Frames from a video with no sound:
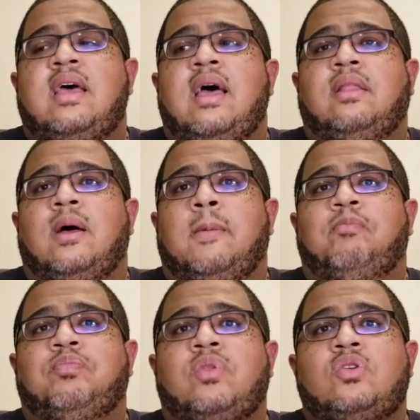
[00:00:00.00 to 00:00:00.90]

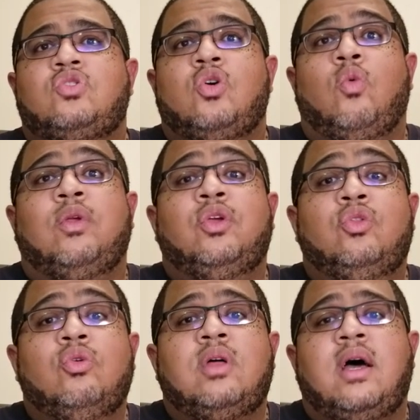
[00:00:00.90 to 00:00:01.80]
And so when you
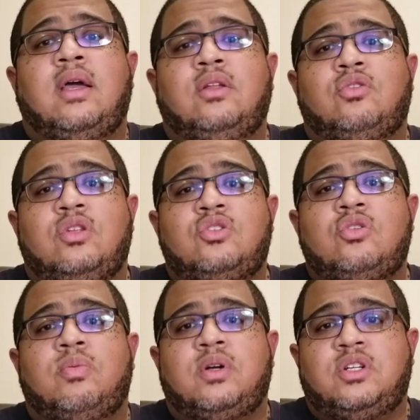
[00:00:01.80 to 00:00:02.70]
do that in
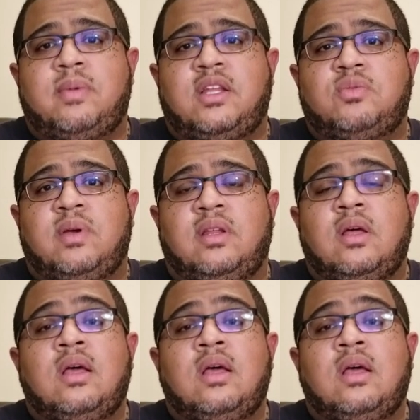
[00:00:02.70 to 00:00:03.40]
traditional project management,